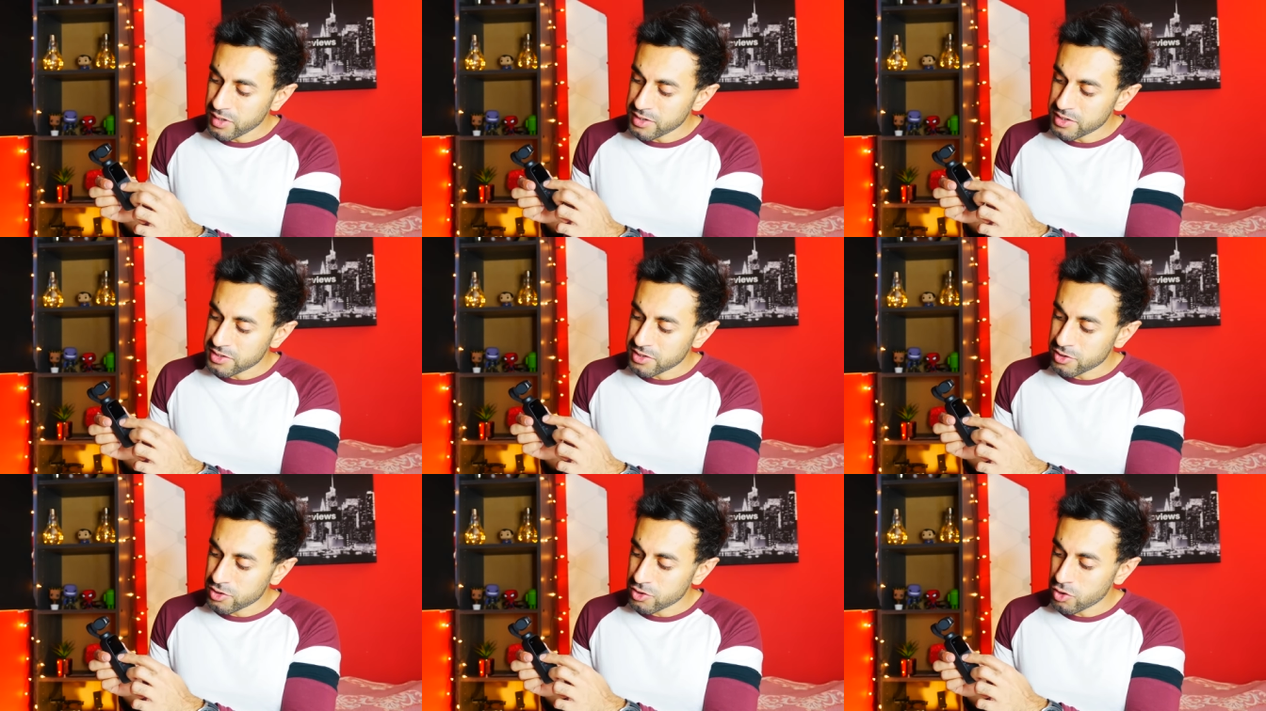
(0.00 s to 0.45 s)

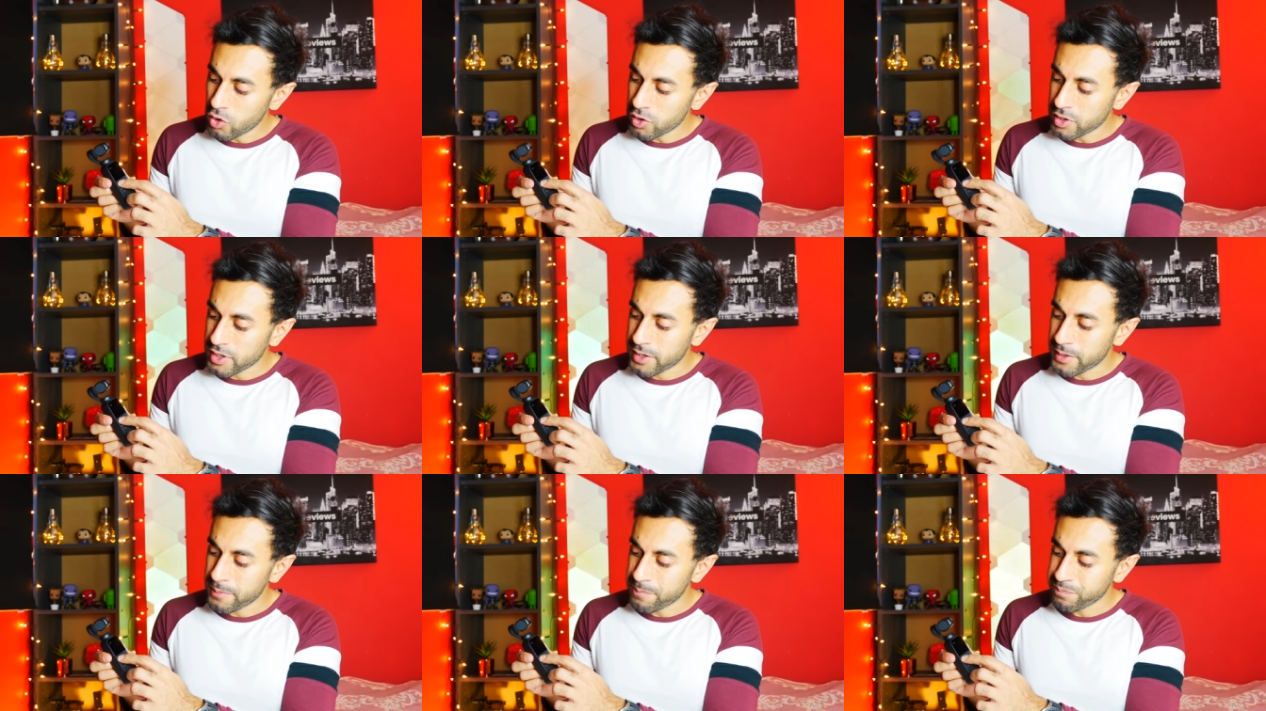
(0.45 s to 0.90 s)
there's a
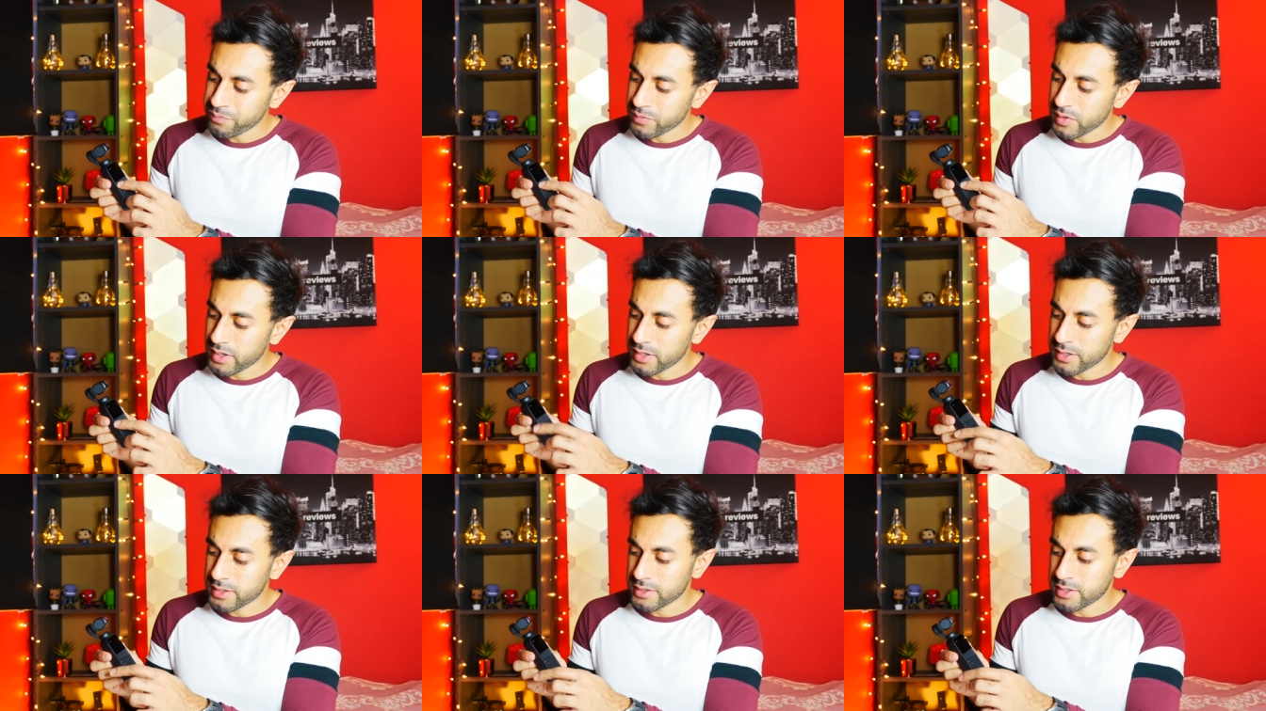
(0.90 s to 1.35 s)
slot here
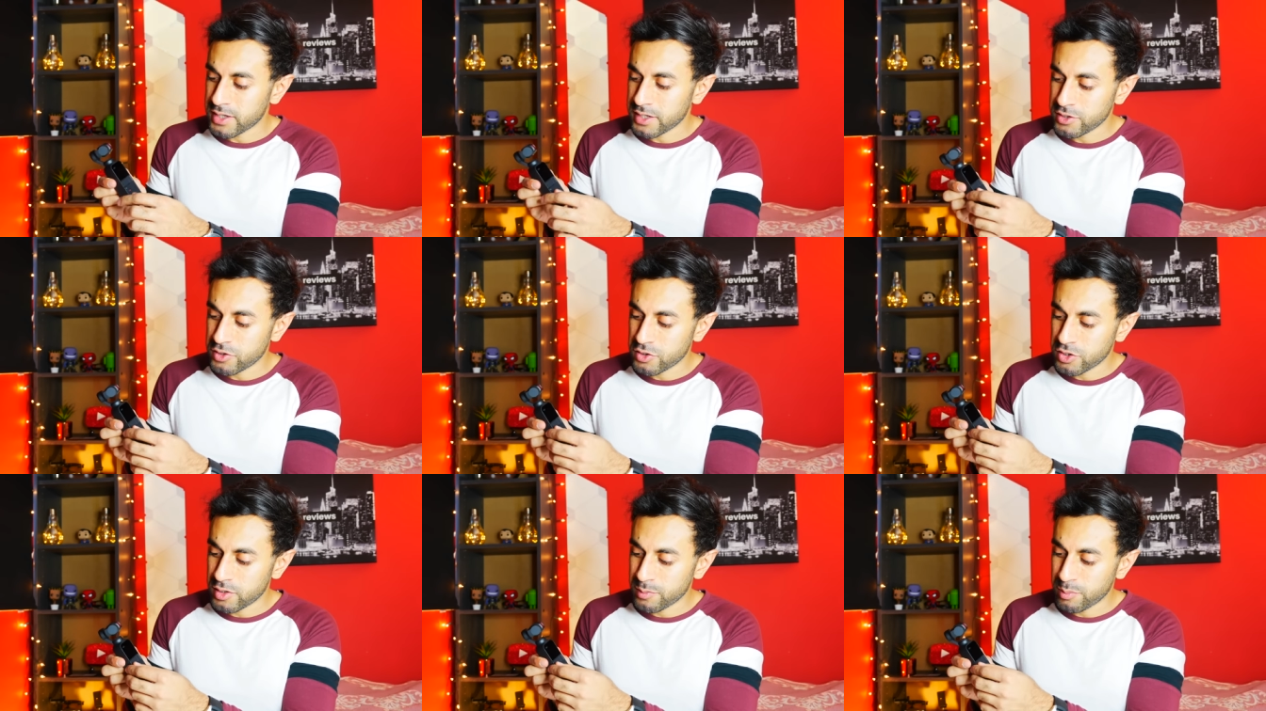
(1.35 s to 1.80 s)

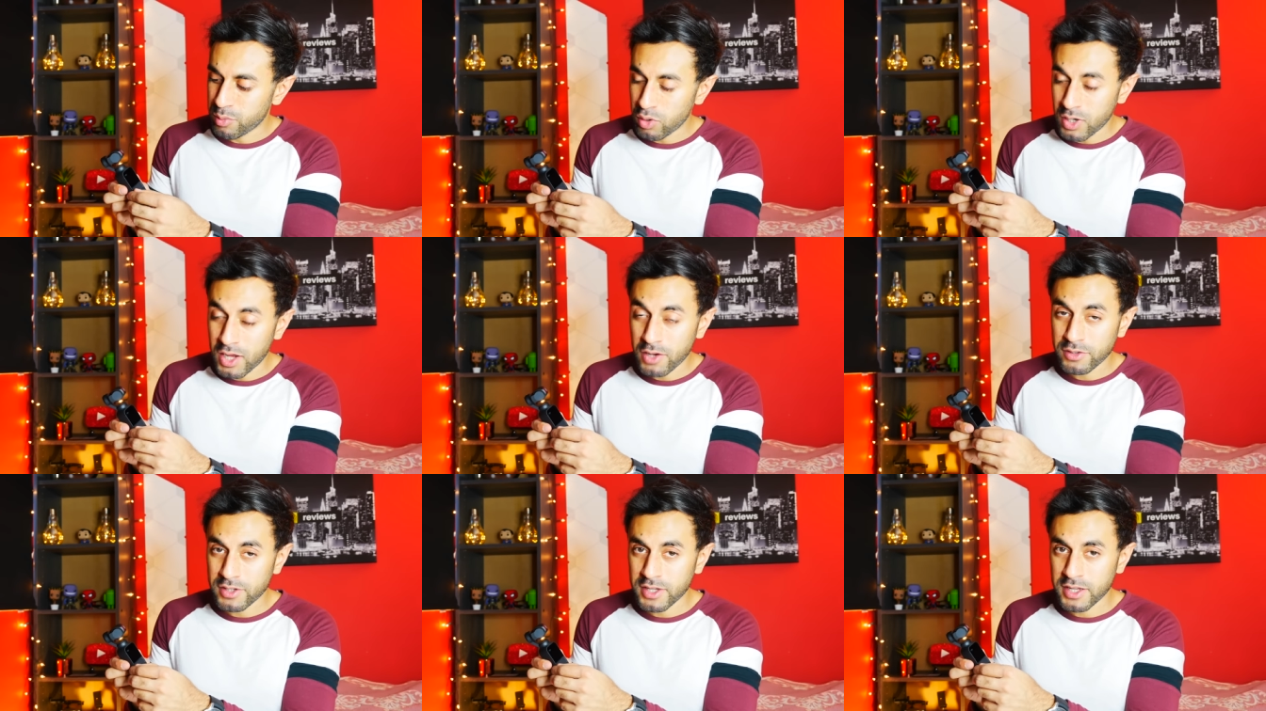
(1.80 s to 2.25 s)
that you can
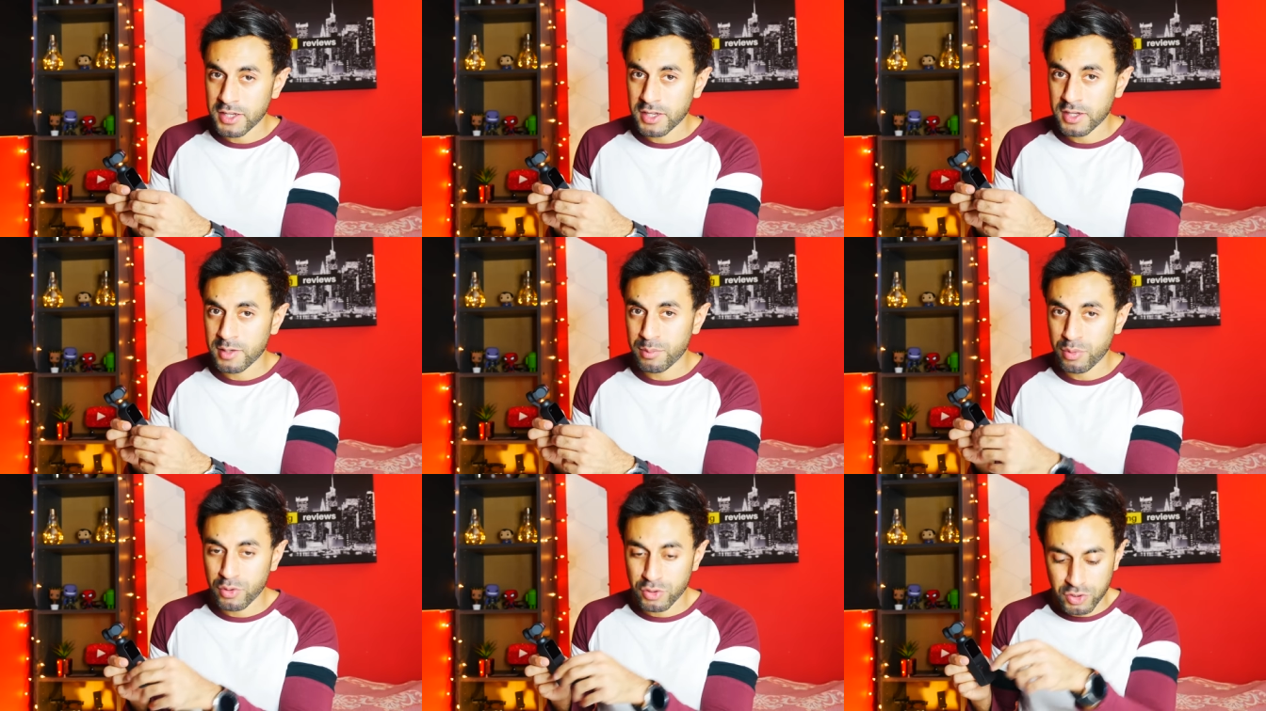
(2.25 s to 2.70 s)
pull out
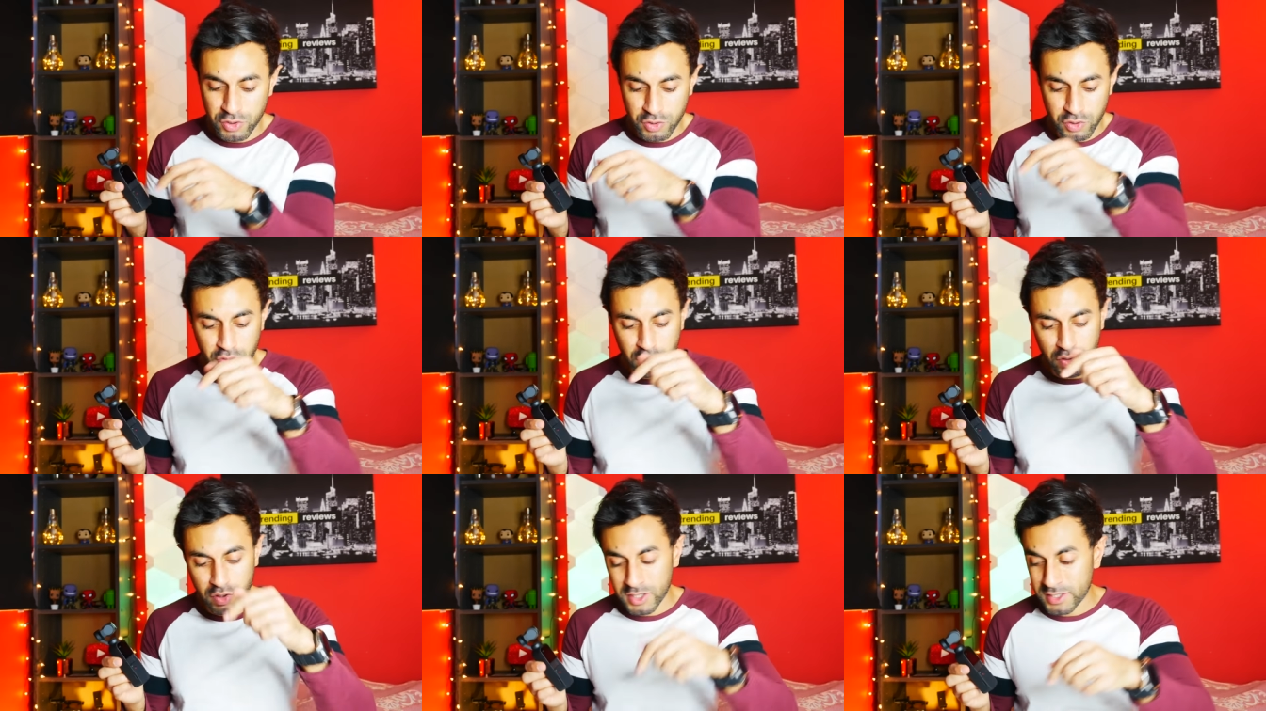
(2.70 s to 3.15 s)
and put
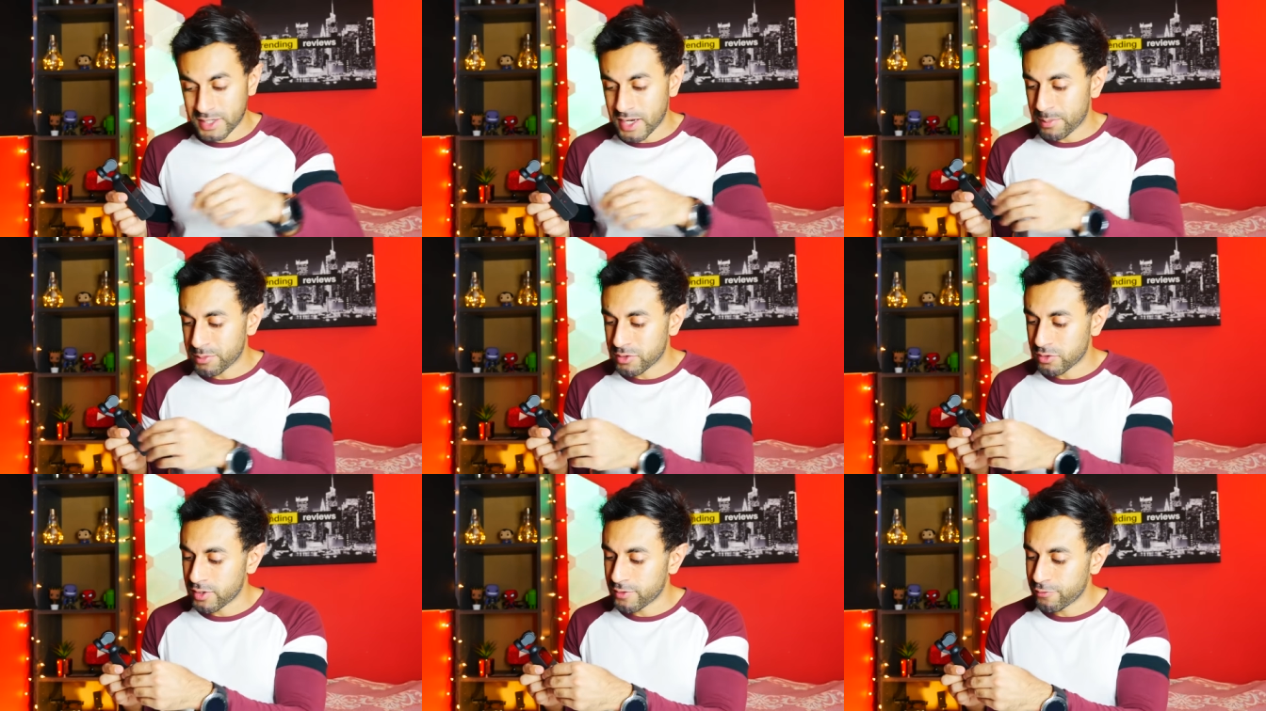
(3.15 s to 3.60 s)
your
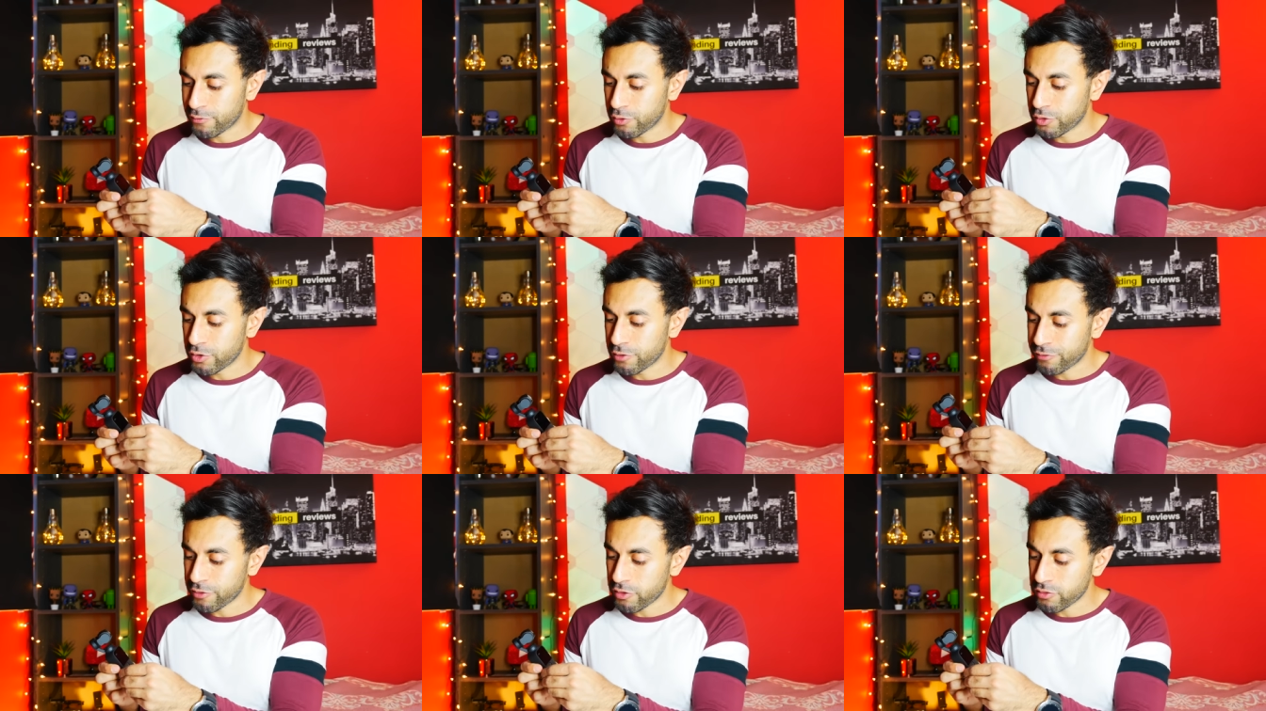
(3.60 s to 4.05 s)
adapter in
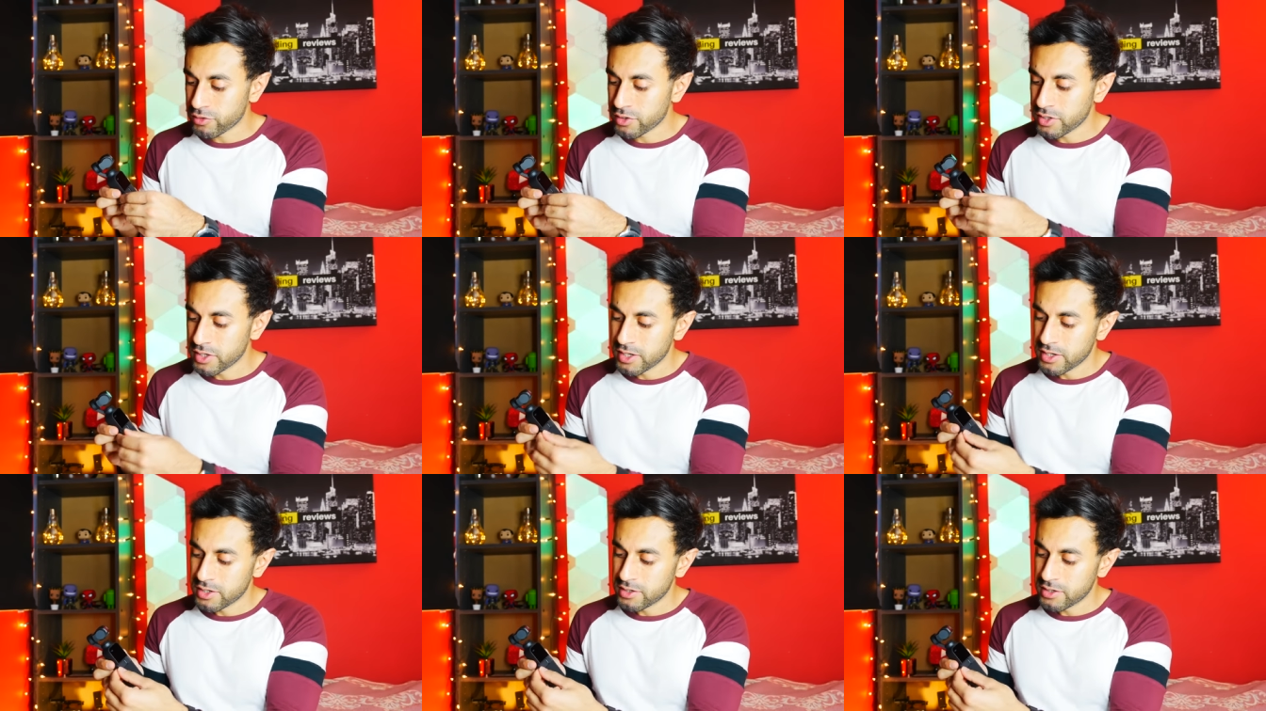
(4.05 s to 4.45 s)
for your phone.